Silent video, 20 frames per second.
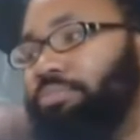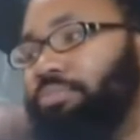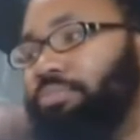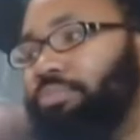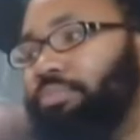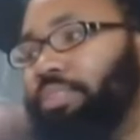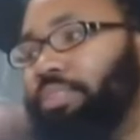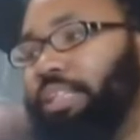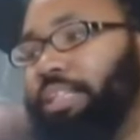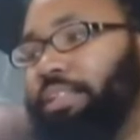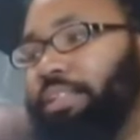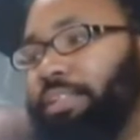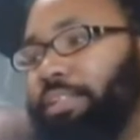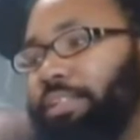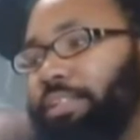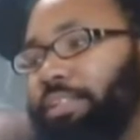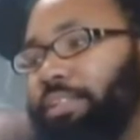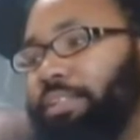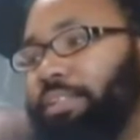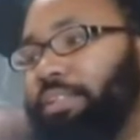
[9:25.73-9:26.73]
Ken
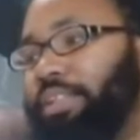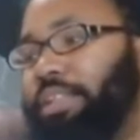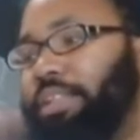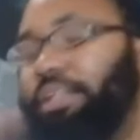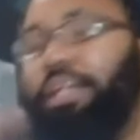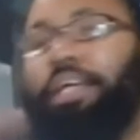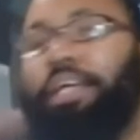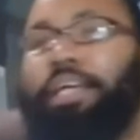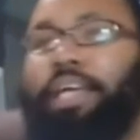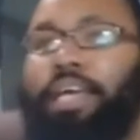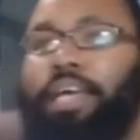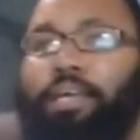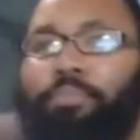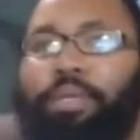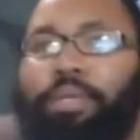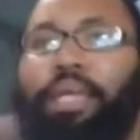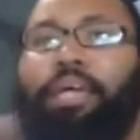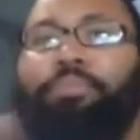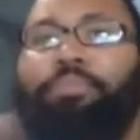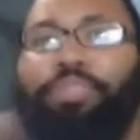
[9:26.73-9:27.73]
Ham is an
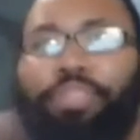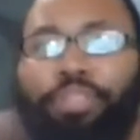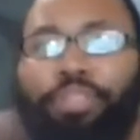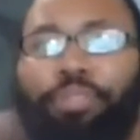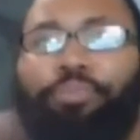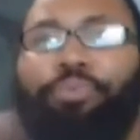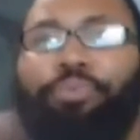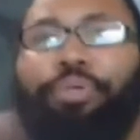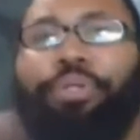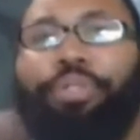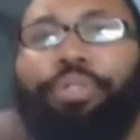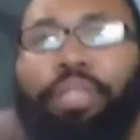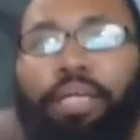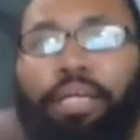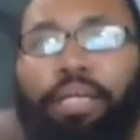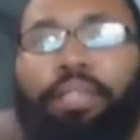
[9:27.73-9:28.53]
Ham's a good one.